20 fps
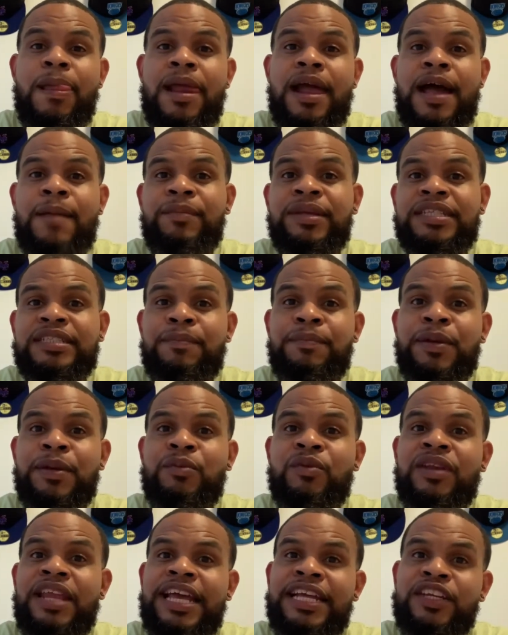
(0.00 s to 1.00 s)
I mean, some people
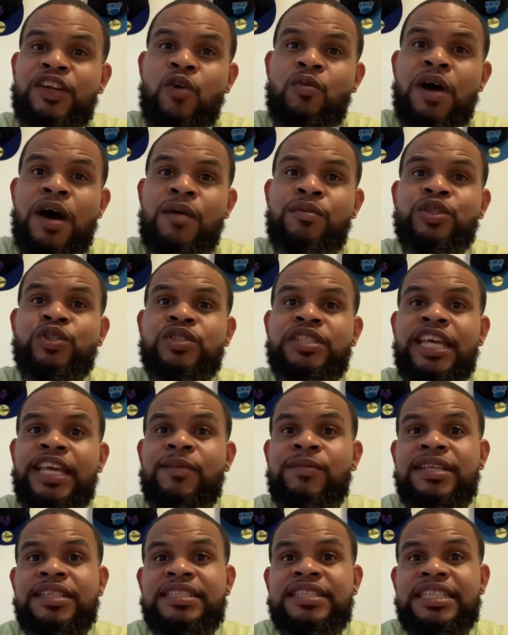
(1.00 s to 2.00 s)
are like, no, why would you take
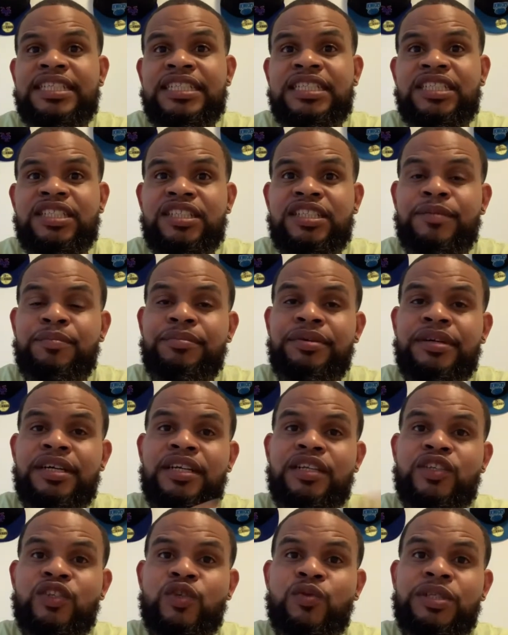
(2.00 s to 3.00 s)
him? He's injured.
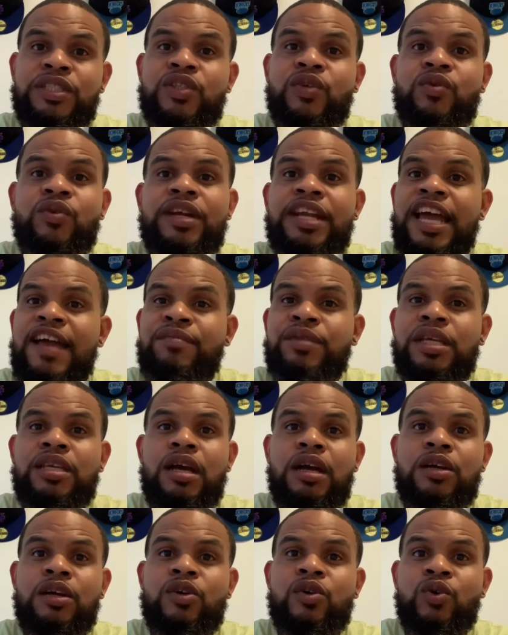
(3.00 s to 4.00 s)
But we're still going to have the
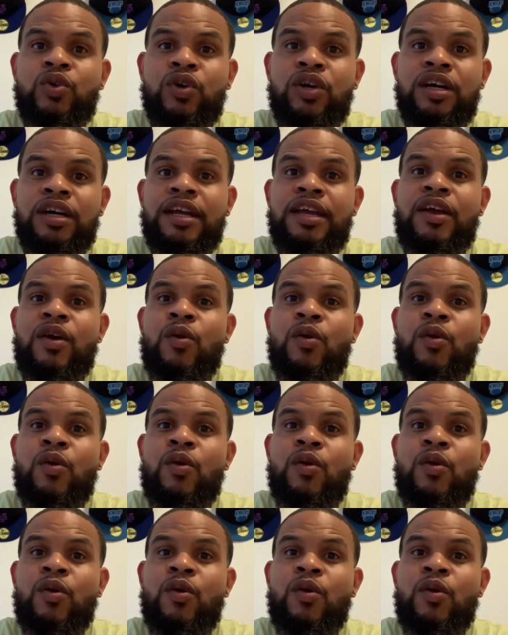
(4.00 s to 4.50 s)
young core.